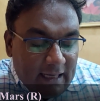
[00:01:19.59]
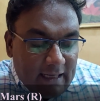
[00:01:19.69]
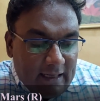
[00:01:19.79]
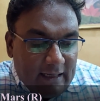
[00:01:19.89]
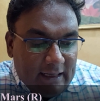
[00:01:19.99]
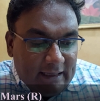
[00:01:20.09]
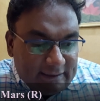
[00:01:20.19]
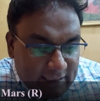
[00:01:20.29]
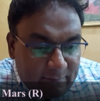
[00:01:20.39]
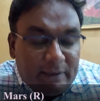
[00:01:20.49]
At the
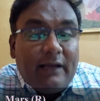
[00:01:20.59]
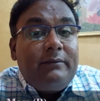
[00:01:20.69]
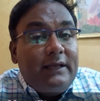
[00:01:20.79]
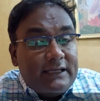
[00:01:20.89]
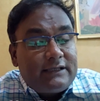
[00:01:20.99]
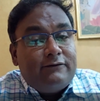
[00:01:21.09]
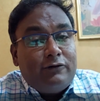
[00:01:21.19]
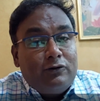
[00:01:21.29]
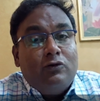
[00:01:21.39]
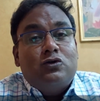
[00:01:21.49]
same time, yes,
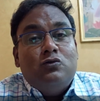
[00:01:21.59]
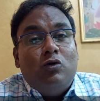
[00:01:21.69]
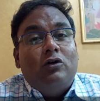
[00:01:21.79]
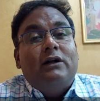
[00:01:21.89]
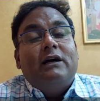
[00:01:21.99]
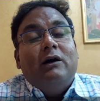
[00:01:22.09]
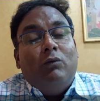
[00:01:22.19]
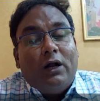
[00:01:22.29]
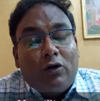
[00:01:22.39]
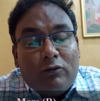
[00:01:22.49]
for those who want a
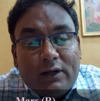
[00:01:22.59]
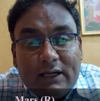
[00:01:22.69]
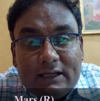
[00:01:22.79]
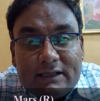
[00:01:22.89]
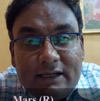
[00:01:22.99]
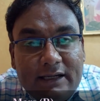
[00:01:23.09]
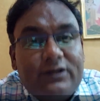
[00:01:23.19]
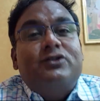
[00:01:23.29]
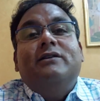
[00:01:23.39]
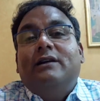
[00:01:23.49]
one-on-one
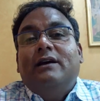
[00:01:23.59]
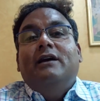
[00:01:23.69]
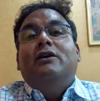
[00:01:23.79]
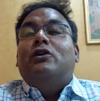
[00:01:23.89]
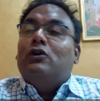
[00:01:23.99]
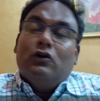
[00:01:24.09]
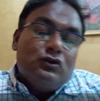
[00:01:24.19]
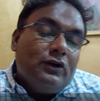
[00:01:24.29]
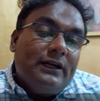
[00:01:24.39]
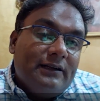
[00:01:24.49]
consultation, you can
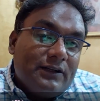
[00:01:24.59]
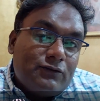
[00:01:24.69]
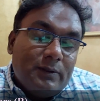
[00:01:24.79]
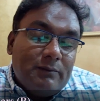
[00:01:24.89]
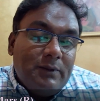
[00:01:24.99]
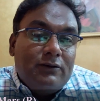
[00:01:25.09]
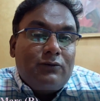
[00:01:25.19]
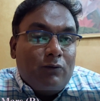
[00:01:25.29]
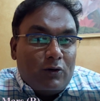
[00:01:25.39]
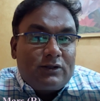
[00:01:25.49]
also get in touch with me
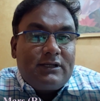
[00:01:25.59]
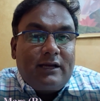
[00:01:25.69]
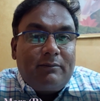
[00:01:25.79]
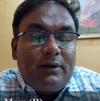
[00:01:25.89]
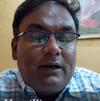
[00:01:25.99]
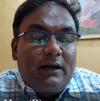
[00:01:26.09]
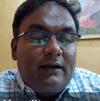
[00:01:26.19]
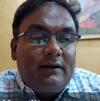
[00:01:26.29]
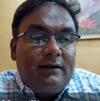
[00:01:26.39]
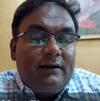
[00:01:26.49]
through WhatsApp
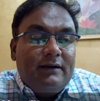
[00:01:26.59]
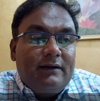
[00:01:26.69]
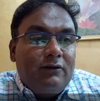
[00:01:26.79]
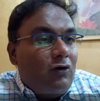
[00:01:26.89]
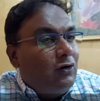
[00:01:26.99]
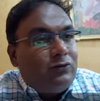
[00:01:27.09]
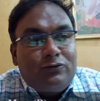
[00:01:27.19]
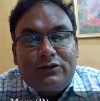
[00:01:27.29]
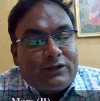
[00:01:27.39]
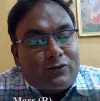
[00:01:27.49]
and or
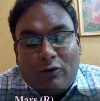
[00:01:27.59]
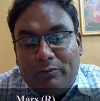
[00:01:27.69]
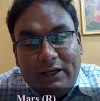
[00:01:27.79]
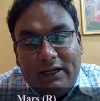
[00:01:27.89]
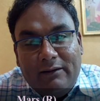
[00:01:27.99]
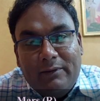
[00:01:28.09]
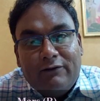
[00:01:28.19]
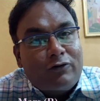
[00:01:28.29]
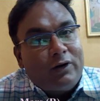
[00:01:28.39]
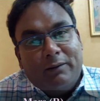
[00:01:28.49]
just drop me an email
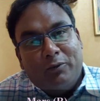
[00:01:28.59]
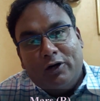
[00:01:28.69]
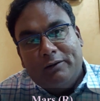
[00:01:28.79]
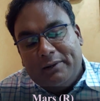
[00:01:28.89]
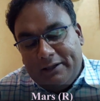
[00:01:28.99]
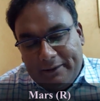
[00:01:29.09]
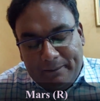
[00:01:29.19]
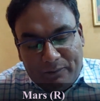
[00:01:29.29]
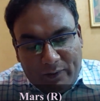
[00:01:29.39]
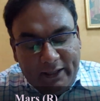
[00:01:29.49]
for an appointment,
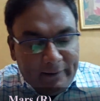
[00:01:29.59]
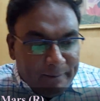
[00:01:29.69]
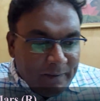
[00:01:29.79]
right?